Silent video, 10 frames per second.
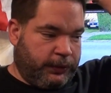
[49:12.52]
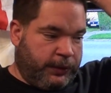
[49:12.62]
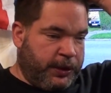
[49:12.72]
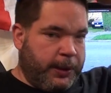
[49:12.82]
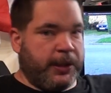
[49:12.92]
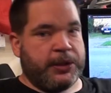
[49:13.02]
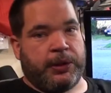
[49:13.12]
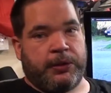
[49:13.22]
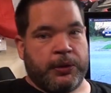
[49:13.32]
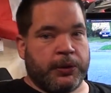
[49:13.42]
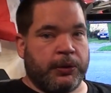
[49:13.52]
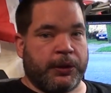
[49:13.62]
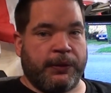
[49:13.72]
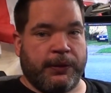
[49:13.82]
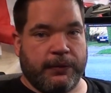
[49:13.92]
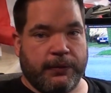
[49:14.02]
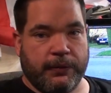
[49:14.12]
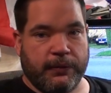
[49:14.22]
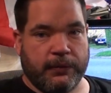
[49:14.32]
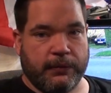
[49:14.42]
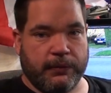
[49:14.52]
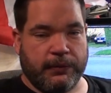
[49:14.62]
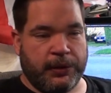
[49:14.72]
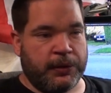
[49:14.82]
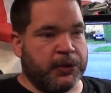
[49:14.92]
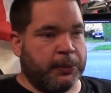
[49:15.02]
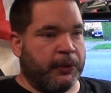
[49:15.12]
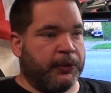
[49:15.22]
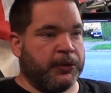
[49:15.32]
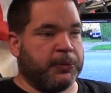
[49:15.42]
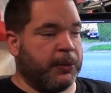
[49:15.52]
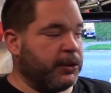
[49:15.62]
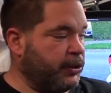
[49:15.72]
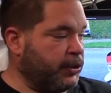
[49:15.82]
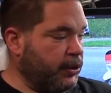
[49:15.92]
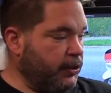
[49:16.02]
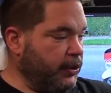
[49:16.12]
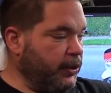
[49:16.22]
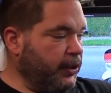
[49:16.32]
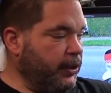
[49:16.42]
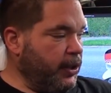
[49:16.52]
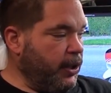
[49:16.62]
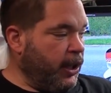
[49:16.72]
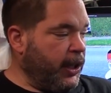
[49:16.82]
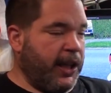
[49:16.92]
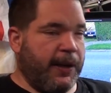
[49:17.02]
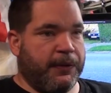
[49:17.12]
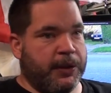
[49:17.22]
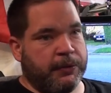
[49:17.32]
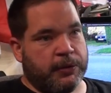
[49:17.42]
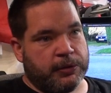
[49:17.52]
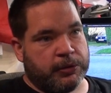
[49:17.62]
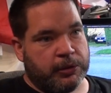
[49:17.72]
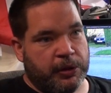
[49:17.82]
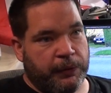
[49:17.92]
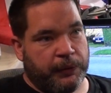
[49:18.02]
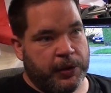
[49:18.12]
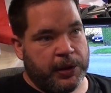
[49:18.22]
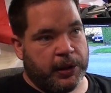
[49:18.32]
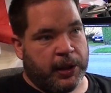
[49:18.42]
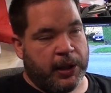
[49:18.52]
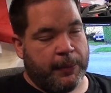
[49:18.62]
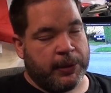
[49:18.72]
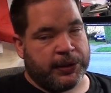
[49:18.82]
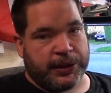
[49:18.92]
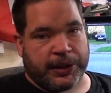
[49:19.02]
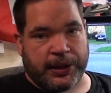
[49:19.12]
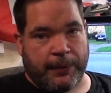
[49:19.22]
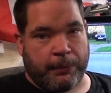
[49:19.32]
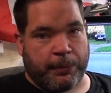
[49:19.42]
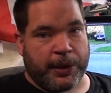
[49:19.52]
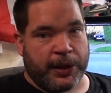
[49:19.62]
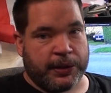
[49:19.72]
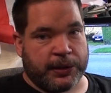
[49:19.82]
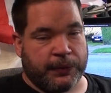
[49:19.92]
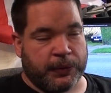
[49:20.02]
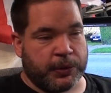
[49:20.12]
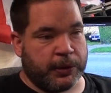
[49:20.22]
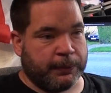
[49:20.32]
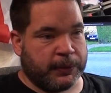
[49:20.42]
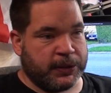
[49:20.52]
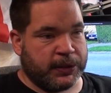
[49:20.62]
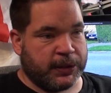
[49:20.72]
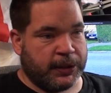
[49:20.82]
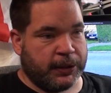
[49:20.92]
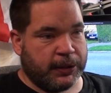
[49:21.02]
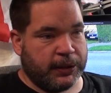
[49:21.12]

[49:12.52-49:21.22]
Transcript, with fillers: Because they were actually good looking usable fuse boxes. I have though got to try and find a couple of 6 amp breakers for them because uh,